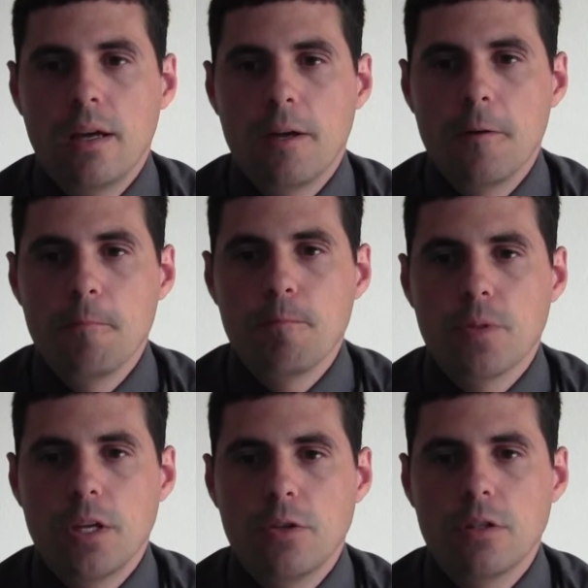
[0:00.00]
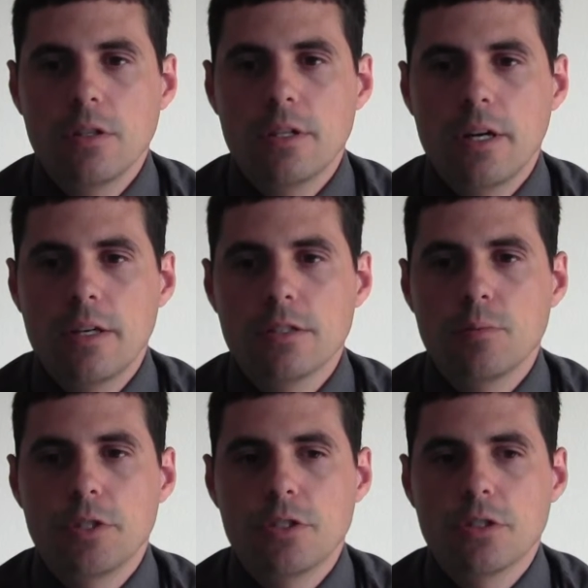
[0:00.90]
And
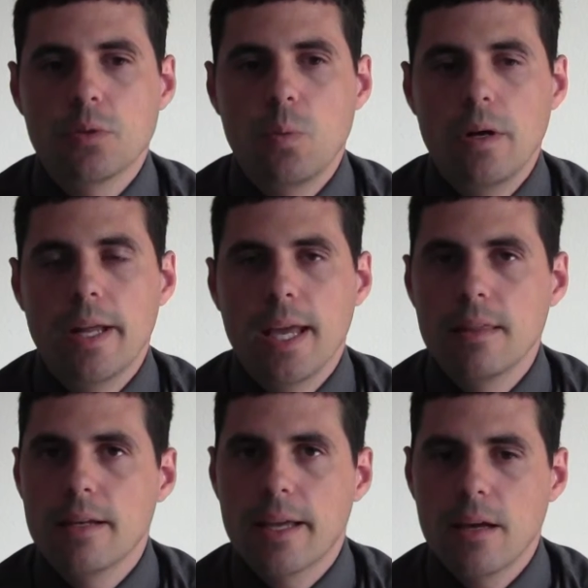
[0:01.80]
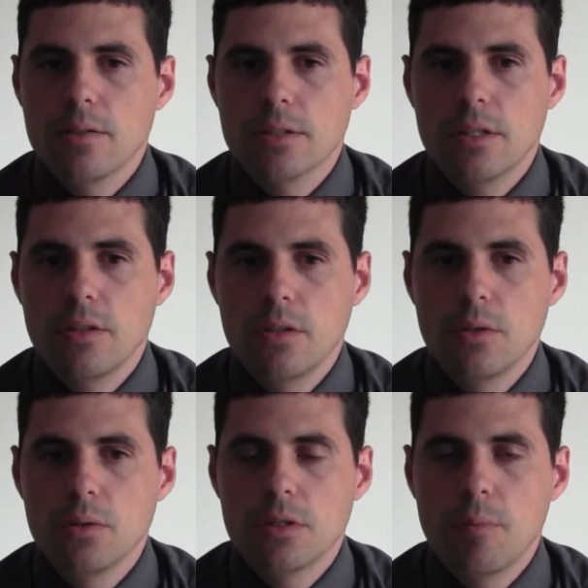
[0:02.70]
utilitarianism is just one aid that accountants can
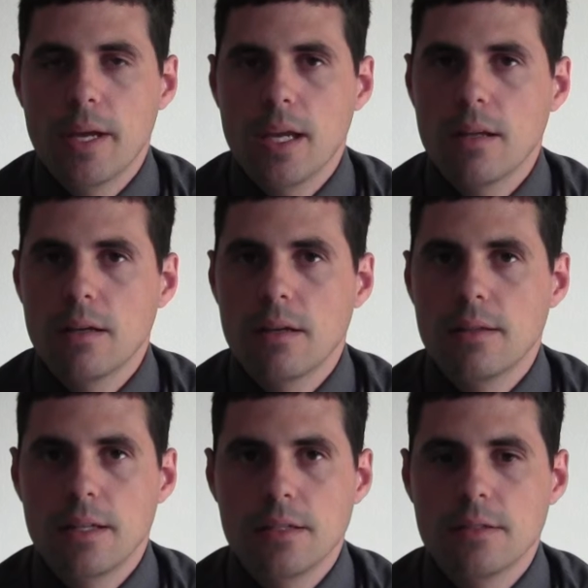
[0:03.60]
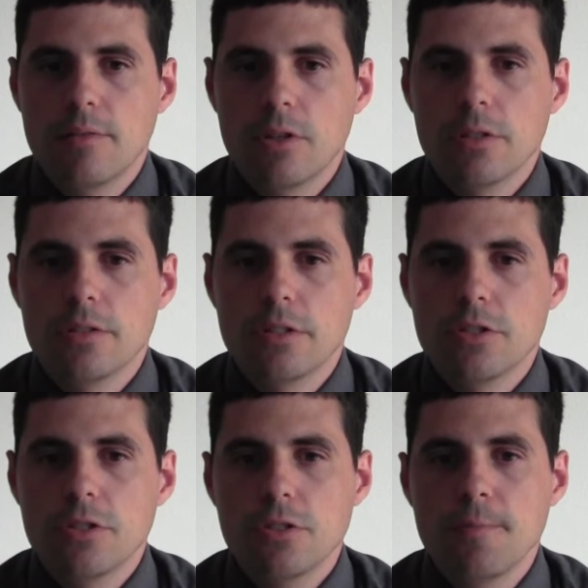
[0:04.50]
use in making these difficult
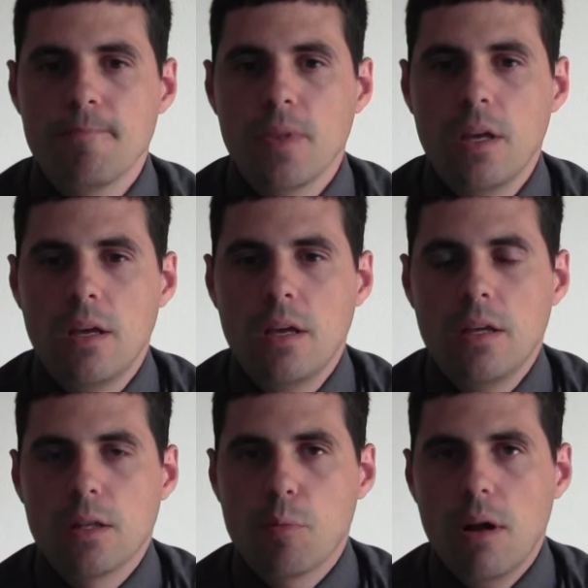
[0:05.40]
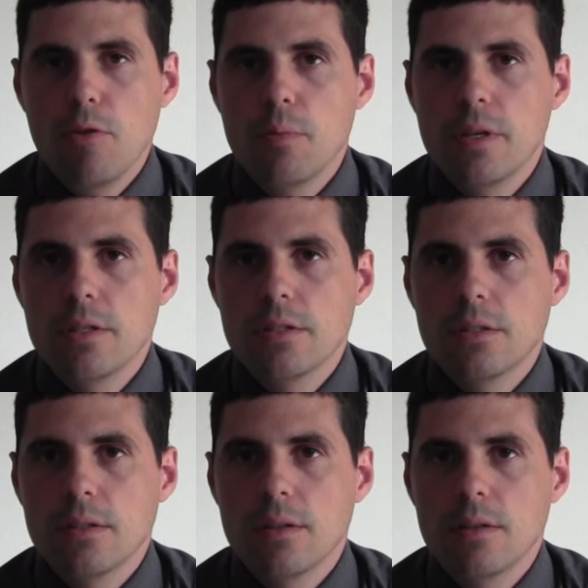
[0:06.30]
decisions. The problem
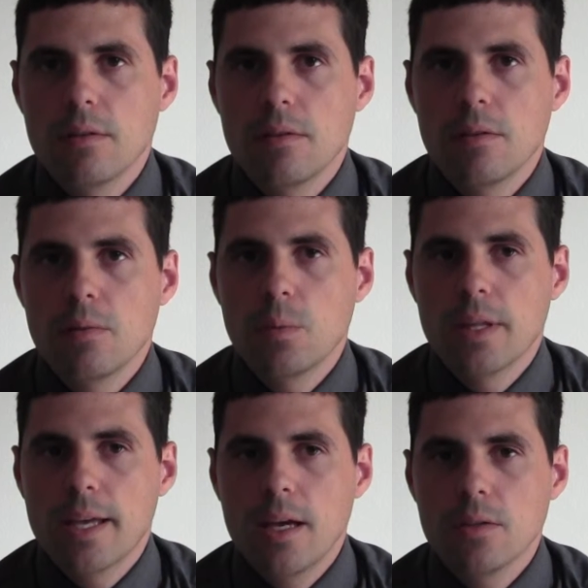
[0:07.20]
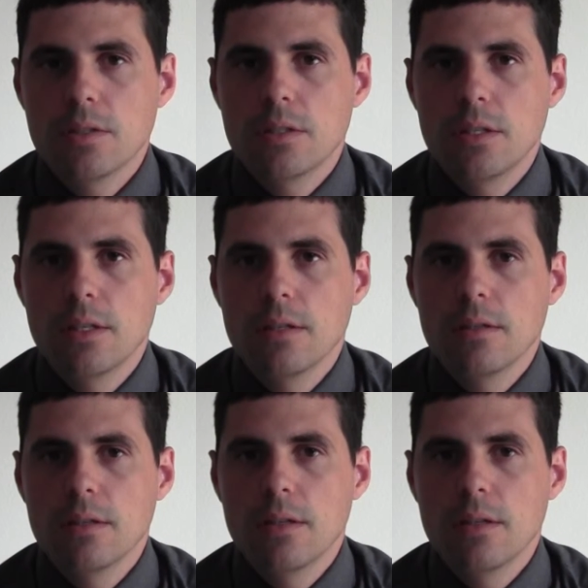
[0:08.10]
is, with accountancy,